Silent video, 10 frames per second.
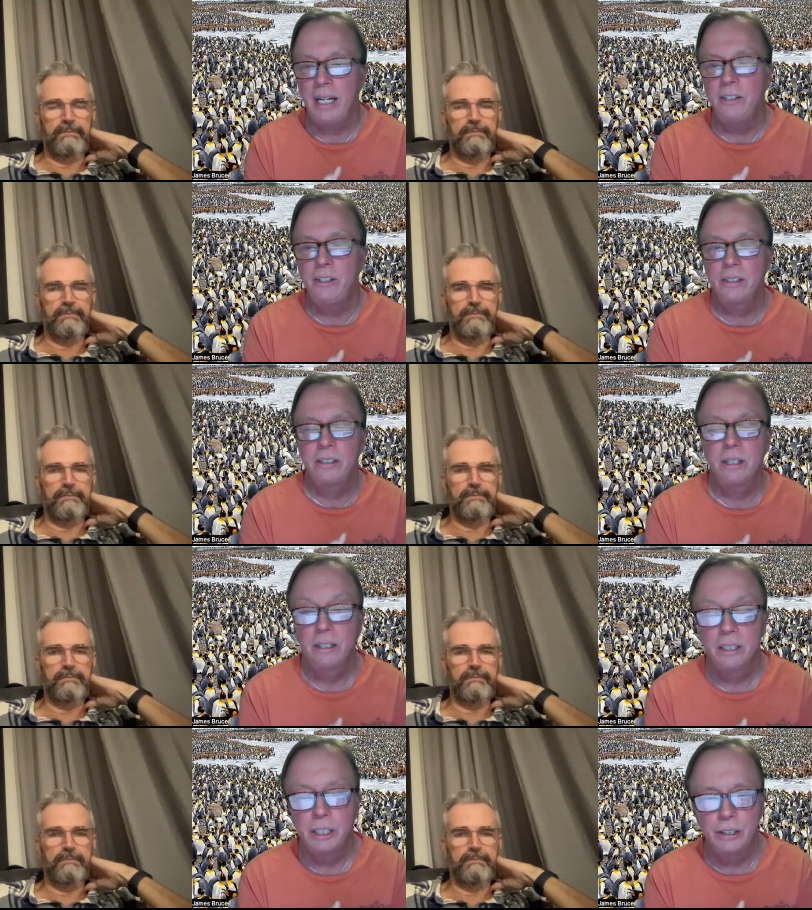Speaker 1: ages
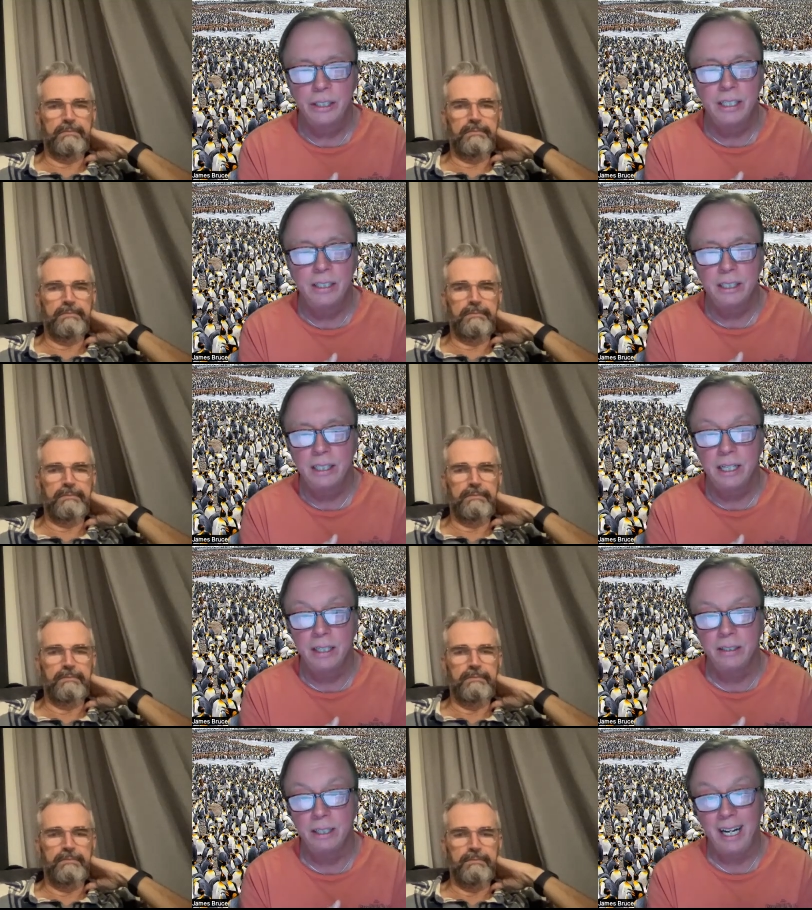couldn't
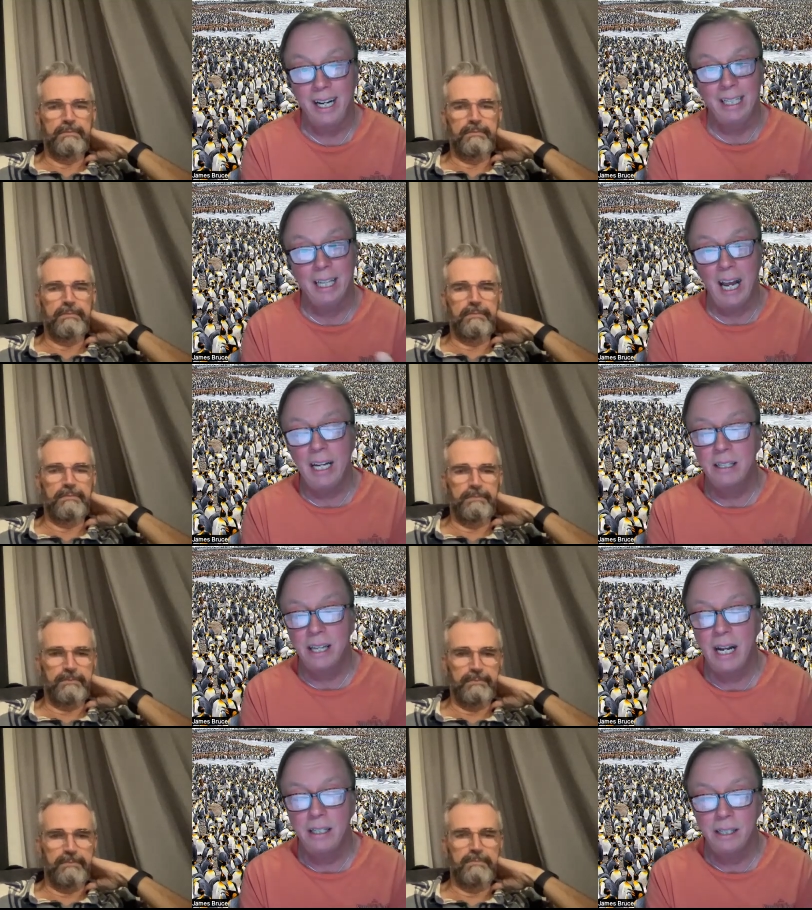kill. I like
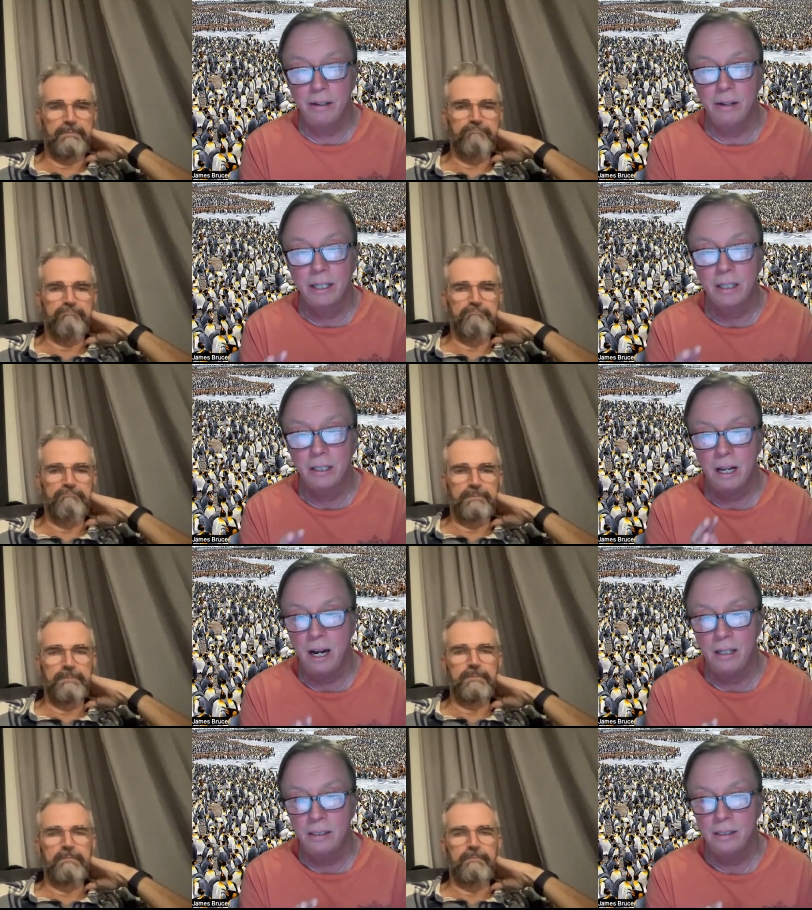that lyric a
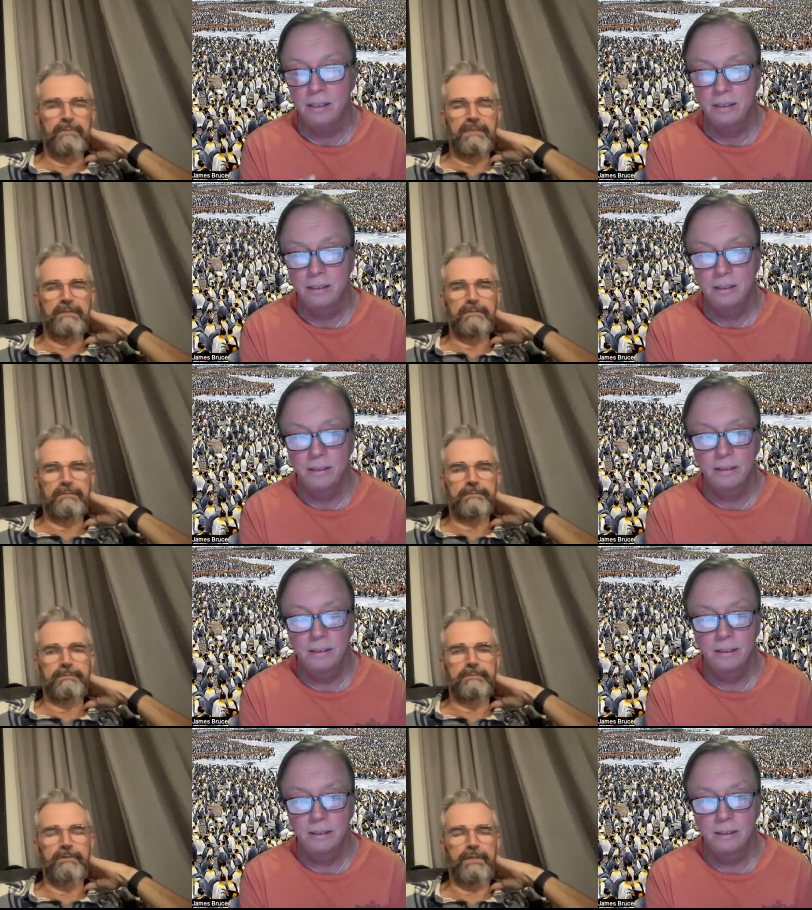lot.
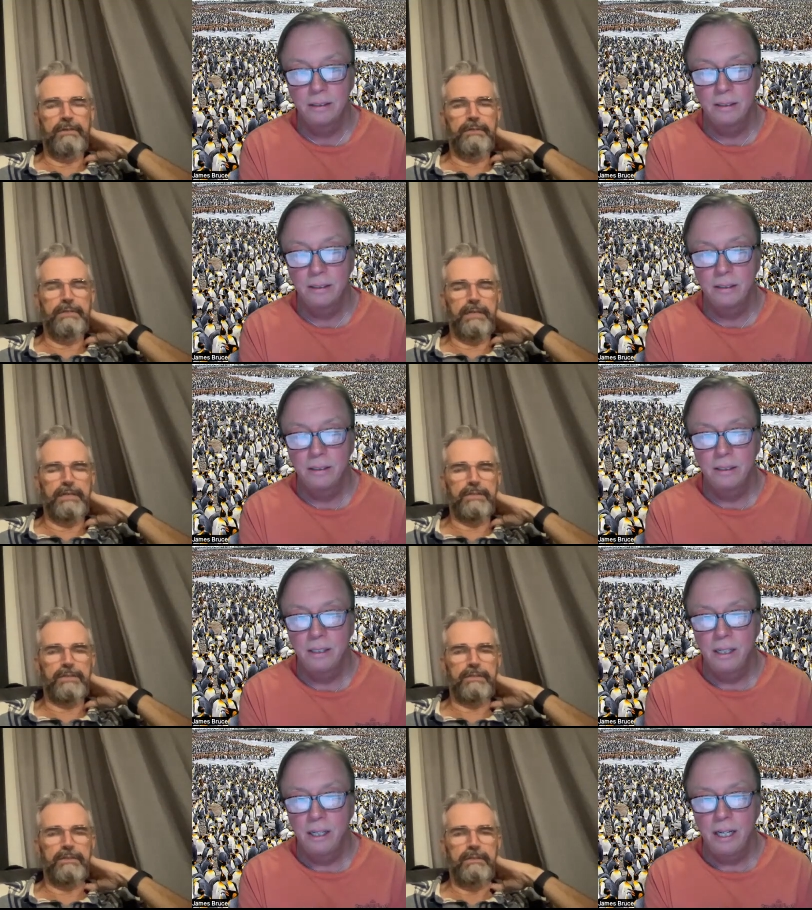
Speaker 2: Very
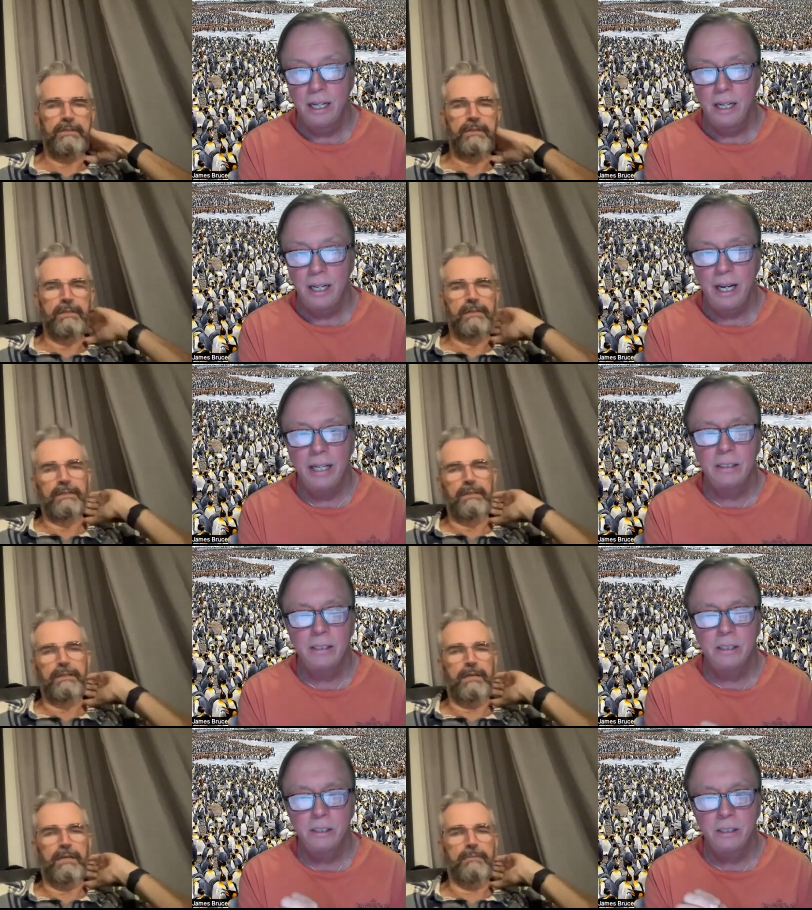nice. It's
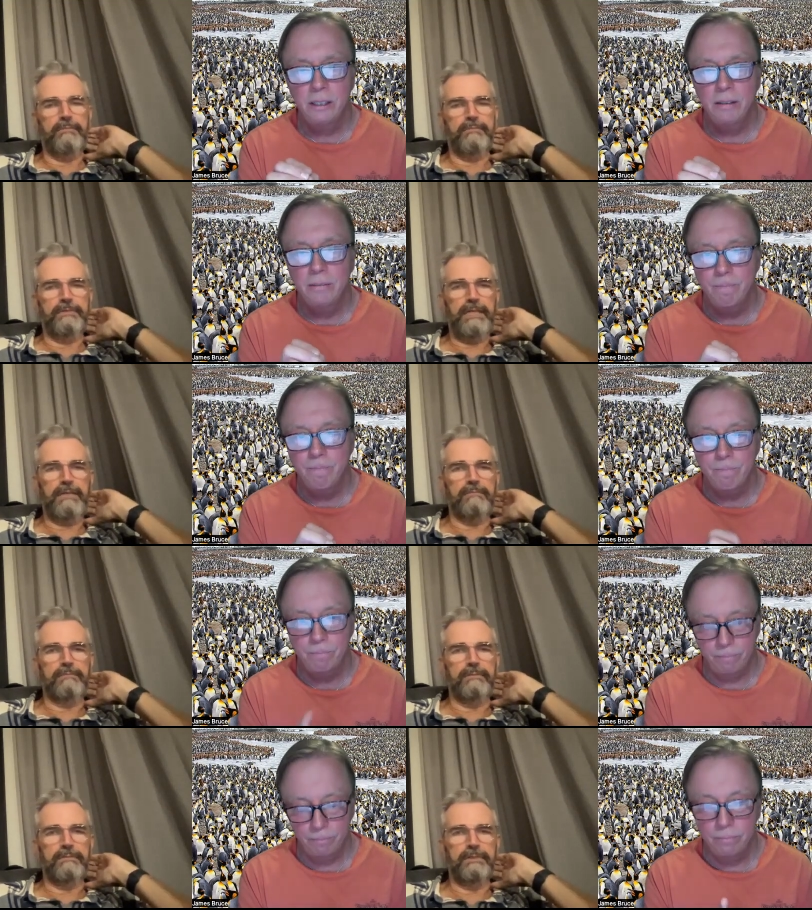um,
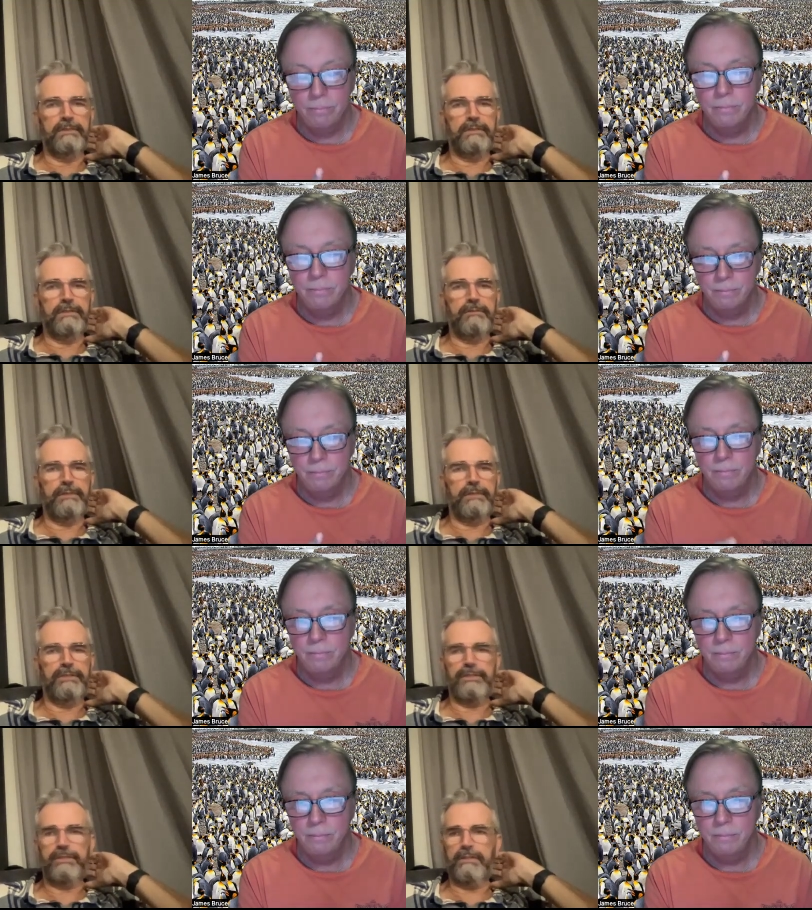yeah. he's literally
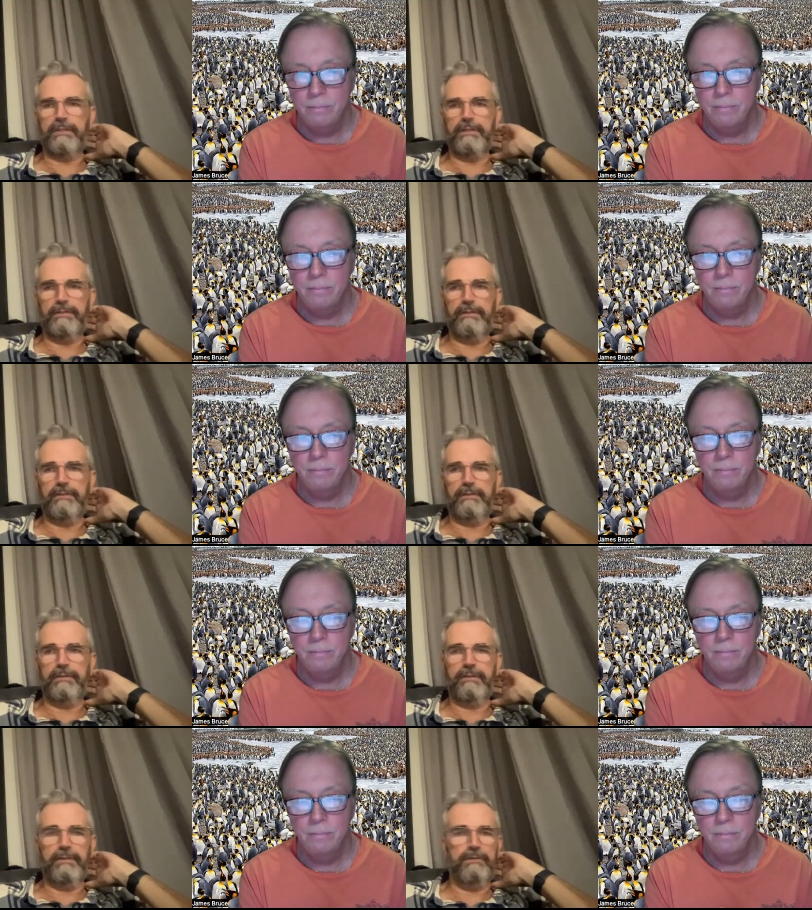just like
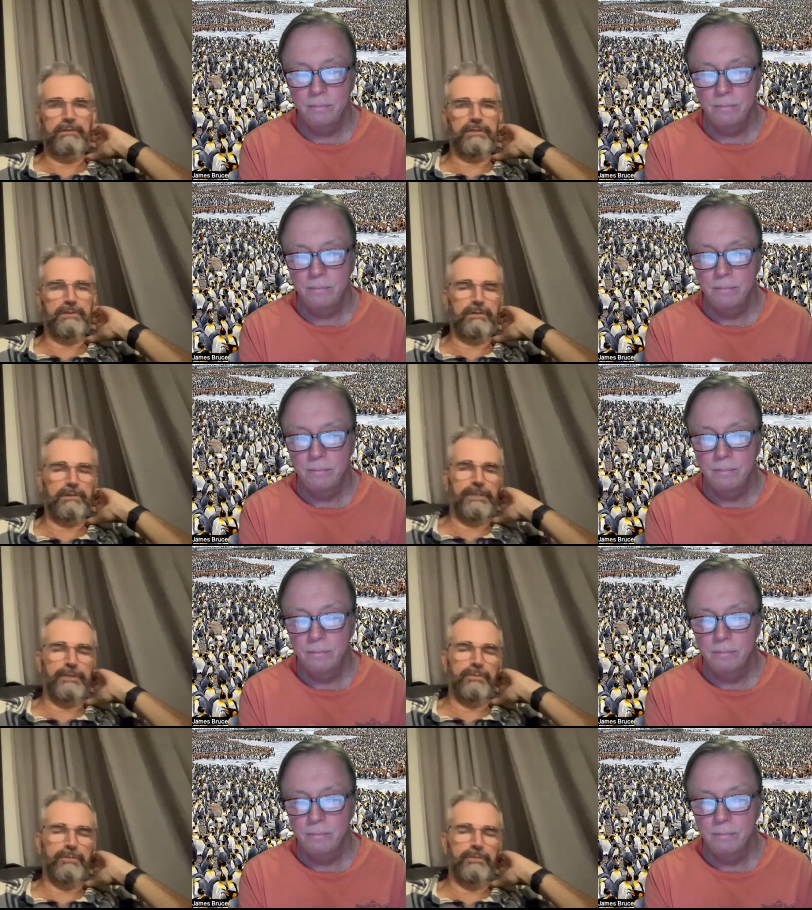here is early